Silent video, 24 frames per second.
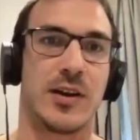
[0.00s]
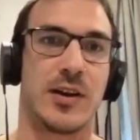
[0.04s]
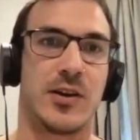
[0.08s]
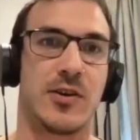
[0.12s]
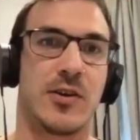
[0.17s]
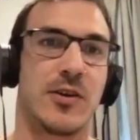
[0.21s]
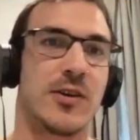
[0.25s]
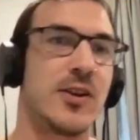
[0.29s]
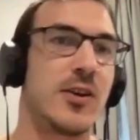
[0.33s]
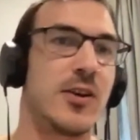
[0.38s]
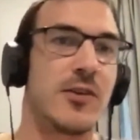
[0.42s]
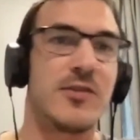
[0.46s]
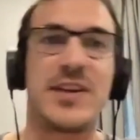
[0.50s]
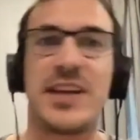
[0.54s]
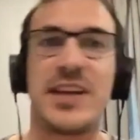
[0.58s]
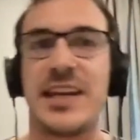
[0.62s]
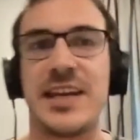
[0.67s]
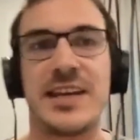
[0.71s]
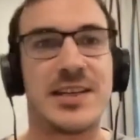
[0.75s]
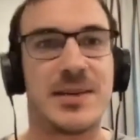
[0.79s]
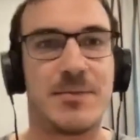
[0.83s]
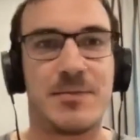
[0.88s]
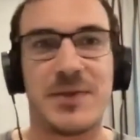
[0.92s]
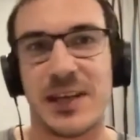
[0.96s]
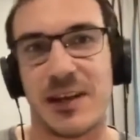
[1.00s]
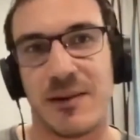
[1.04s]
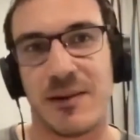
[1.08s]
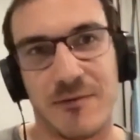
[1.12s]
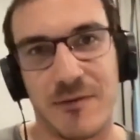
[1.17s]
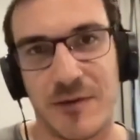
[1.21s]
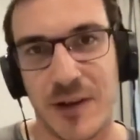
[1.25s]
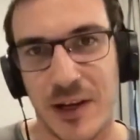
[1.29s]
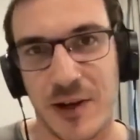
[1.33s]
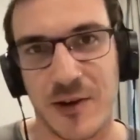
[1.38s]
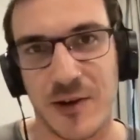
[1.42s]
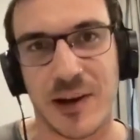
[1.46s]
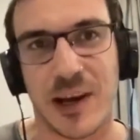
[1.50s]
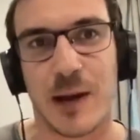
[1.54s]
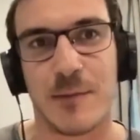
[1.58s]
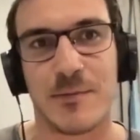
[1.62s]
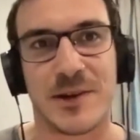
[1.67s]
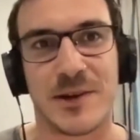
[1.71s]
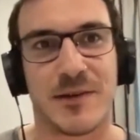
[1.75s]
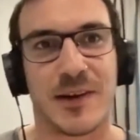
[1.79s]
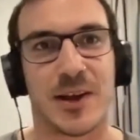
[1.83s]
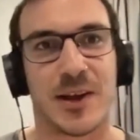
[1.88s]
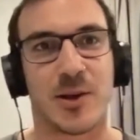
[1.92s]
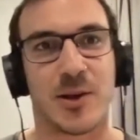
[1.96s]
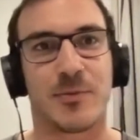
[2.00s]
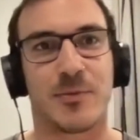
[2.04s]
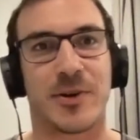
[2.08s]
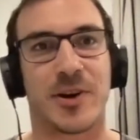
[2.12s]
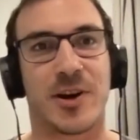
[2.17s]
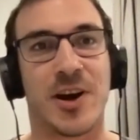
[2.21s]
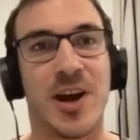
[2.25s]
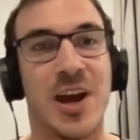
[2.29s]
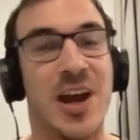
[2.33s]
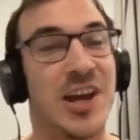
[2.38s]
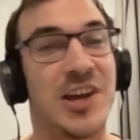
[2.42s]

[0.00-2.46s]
You know, you don't need to be a video game developer.